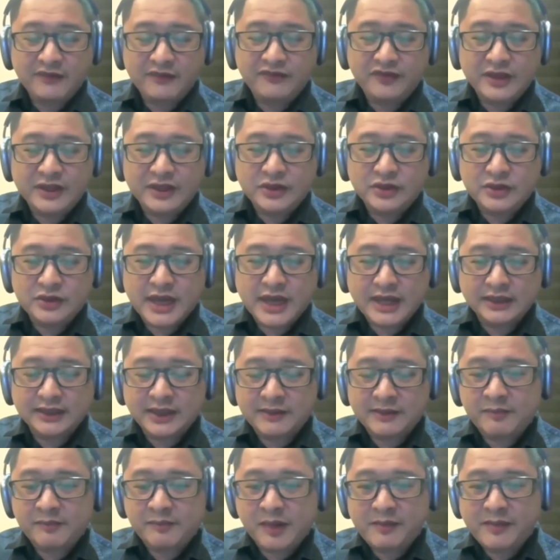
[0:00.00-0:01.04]
if we do not
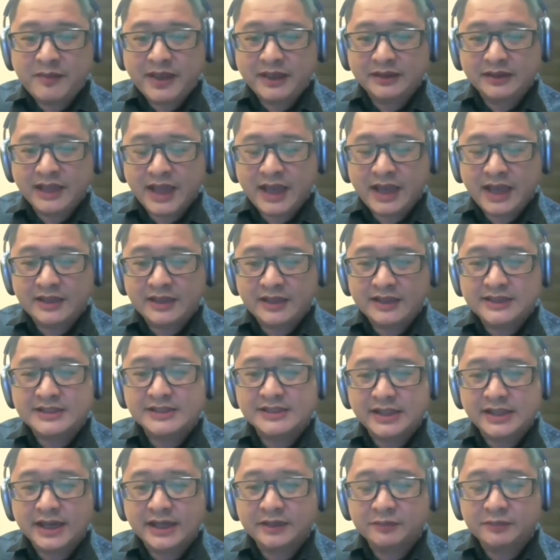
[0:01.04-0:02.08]
implement this
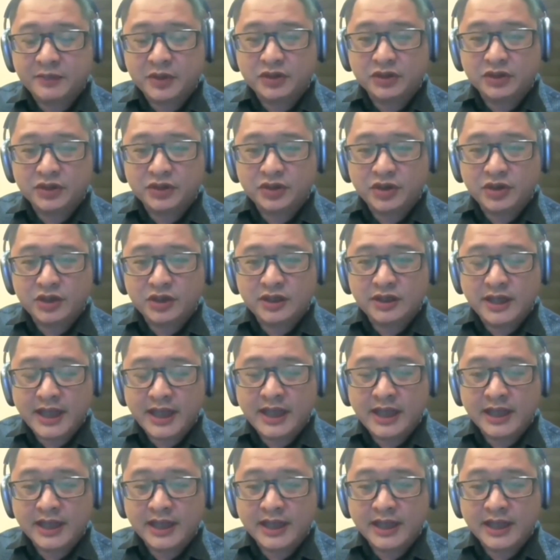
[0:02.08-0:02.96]
strict protocol